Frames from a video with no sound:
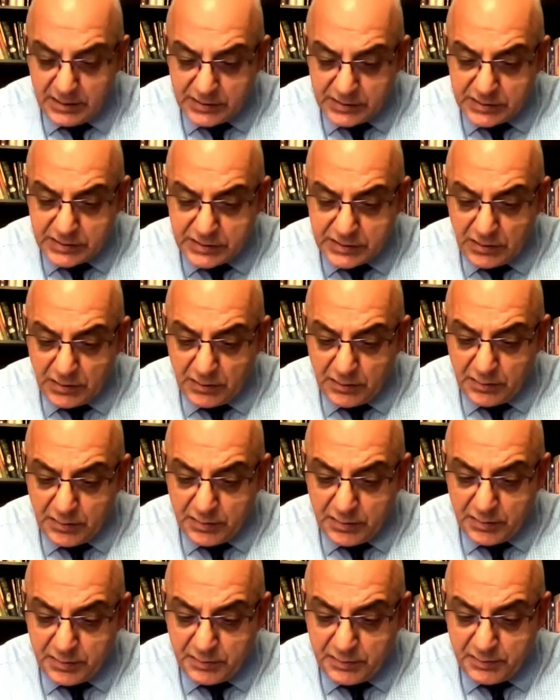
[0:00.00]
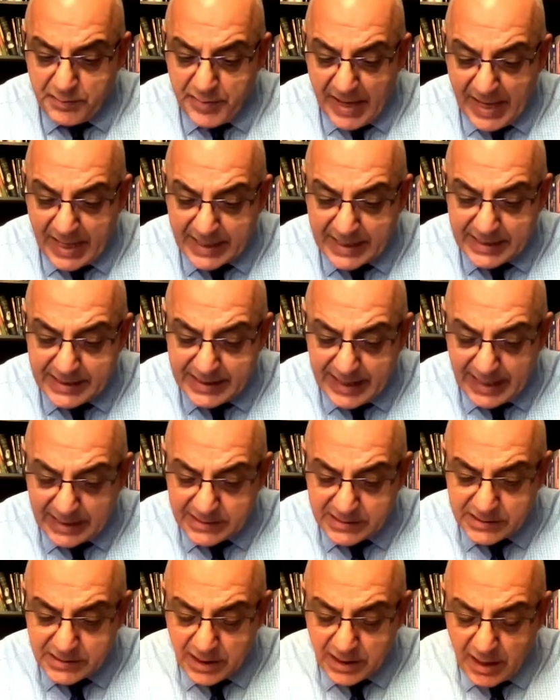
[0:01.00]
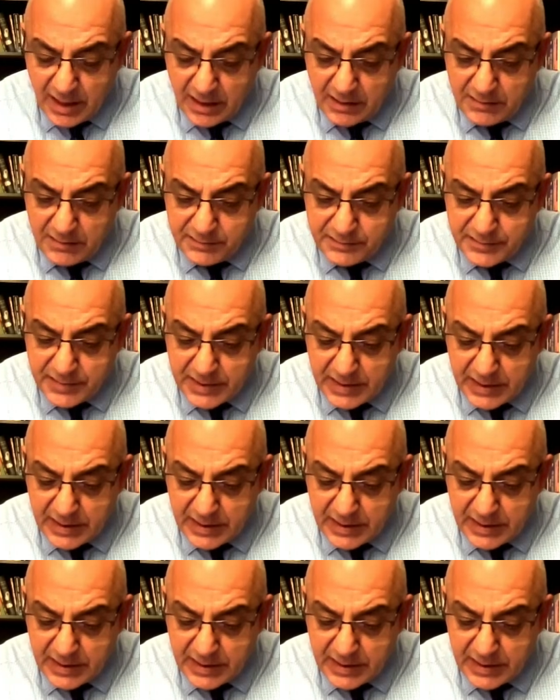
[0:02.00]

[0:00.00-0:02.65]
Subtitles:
So back in that time,